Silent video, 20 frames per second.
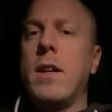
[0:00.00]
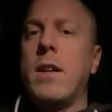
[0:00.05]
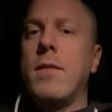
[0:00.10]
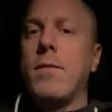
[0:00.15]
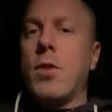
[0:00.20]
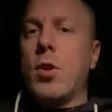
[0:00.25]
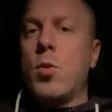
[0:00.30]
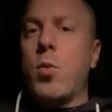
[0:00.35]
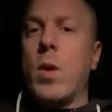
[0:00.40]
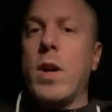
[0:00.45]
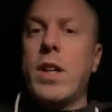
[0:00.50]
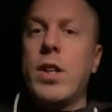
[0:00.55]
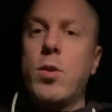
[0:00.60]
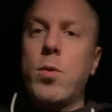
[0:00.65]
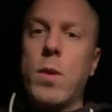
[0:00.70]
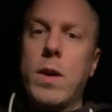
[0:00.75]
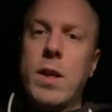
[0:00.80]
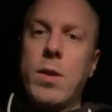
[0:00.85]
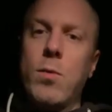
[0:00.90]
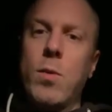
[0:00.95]
for
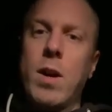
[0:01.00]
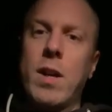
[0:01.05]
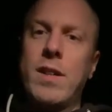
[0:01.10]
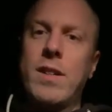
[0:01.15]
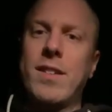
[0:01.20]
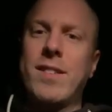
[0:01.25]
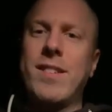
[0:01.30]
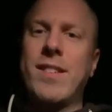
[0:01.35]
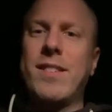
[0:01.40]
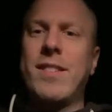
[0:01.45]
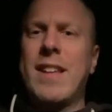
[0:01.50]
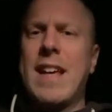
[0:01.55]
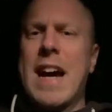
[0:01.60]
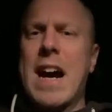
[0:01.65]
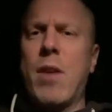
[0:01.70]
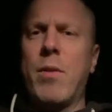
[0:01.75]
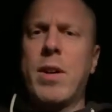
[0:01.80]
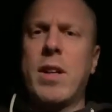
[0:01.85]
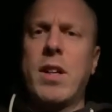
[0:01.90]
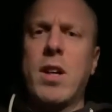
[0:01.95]
2021 just to see
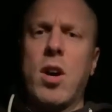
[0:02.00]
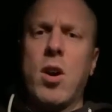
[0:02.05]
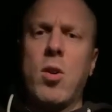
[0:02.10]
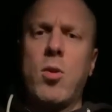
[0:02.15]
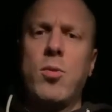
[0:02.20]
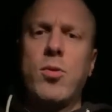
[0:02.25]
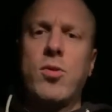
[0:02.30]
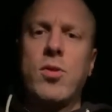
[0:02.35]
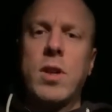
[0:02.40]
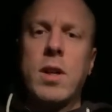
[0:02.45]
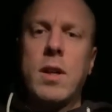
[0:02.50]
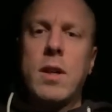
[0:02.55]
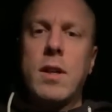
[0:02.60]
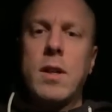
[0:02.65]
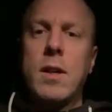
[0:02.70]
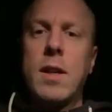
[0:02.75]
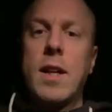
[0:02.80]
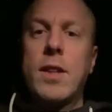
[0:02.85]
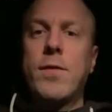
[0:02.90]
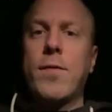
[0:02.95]
how it goes
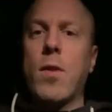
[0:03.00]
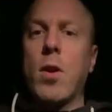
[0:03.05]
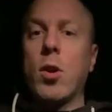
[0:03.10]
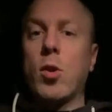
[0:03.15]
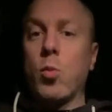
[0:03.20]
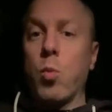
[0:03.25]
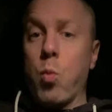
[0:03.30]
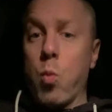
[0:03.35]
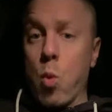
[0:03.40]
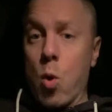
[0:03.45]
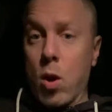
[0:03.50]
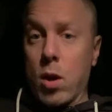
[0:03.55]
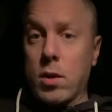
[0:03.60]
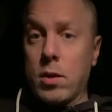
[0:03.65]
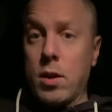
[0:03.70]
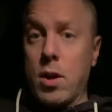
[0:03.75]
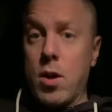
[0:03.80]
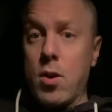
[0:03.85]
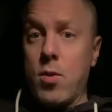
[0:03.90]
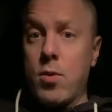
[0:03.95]
as far as
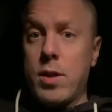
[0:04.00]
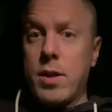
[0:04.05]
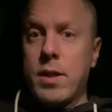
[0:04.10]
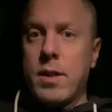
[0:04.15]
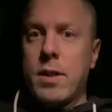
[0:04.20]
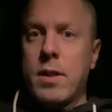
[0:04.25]
workload.